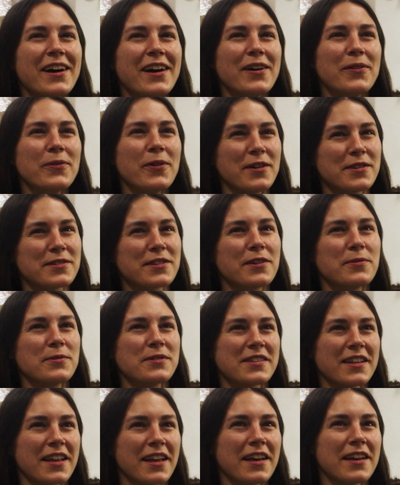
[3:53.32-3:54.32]
Whilst I
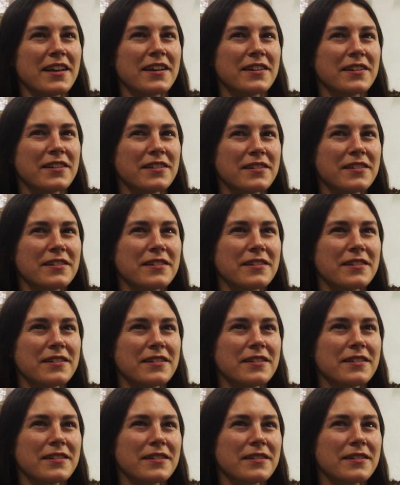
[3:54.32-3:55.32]
was there,
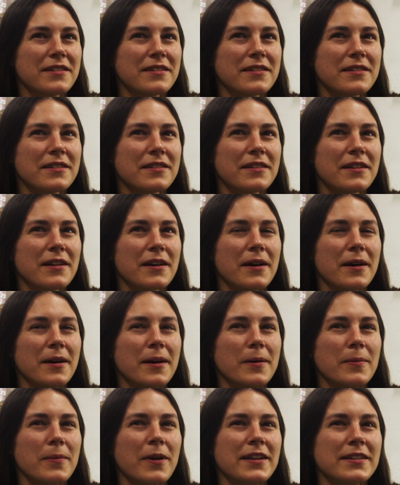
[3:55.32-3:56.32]

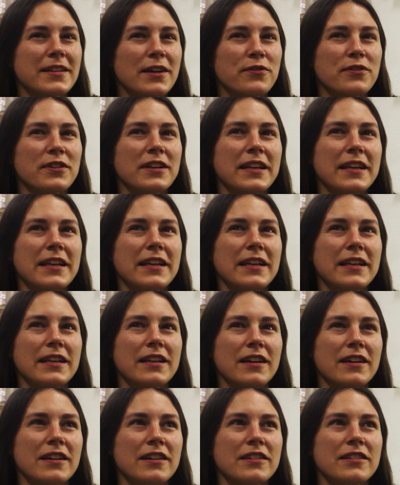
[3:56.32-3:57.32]
I definitely
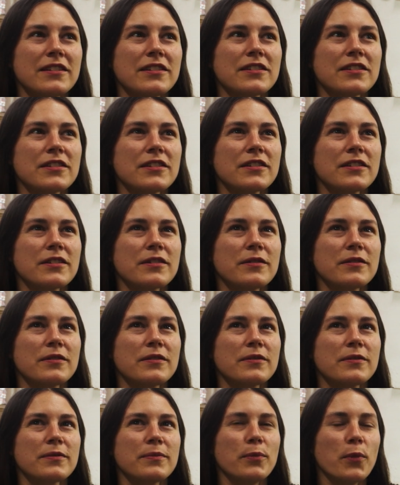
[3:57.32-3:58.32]
learnt
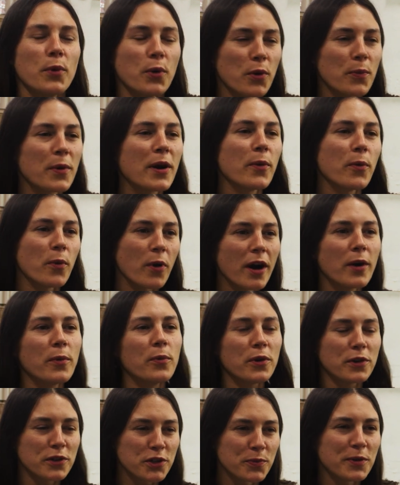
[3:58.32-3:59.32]
more about what I
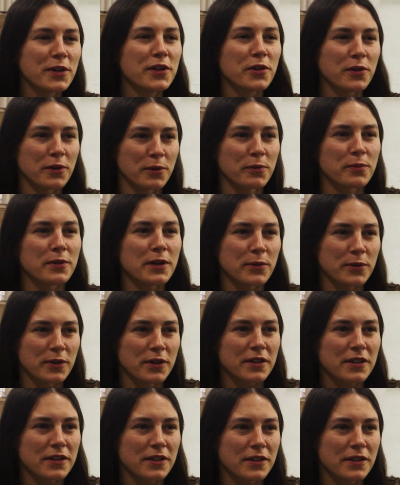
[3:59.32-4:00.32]
want to be doing with my work.